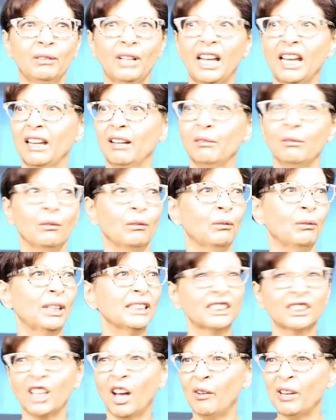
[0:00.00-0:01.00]
Wait,
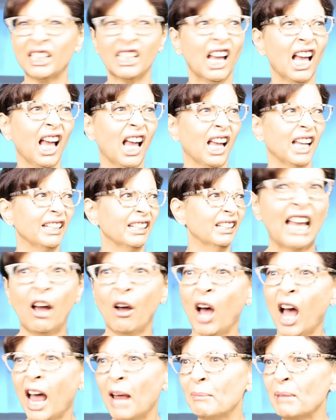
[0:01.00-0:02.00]
what's going on? Now
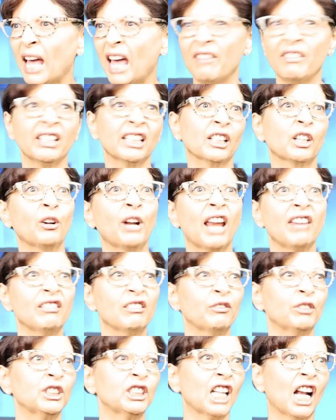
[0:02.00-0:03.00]
I'm having a
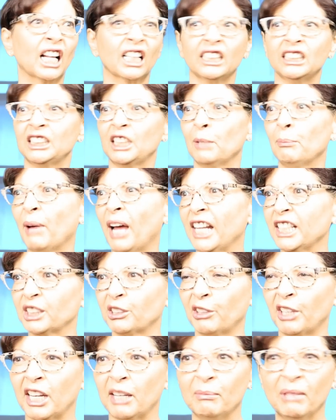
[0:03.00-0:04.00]
craving for chocolate chip ice
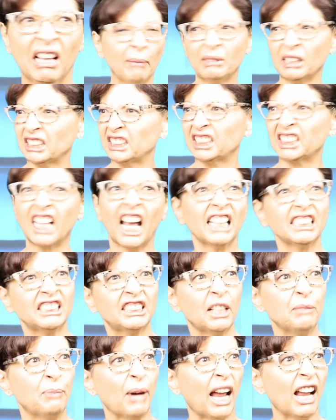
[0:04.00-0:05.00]
cream. I'm
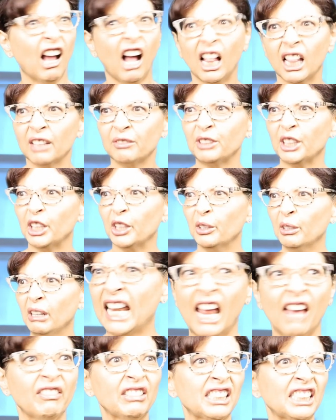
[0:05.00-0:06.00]
disgusted by all of you,
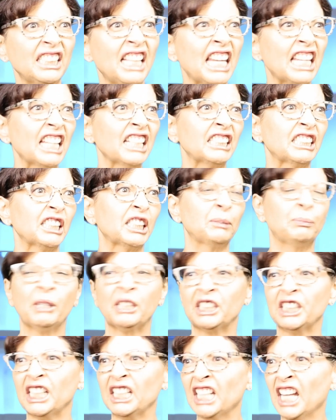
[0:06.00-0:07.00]
and I have a sneaking
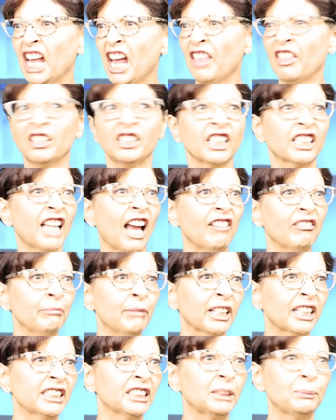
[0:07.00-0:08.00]
suspicion there's a
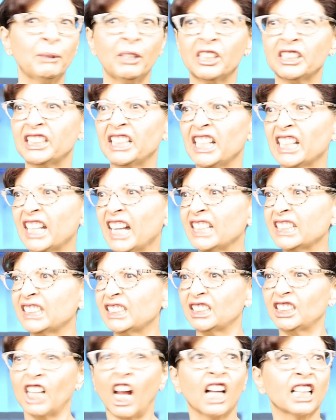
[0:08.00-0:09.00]
government conspiracy
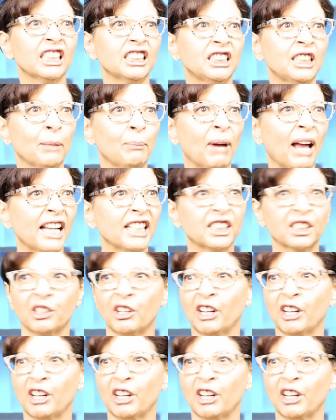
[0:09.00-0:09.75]
against chocolate chip ice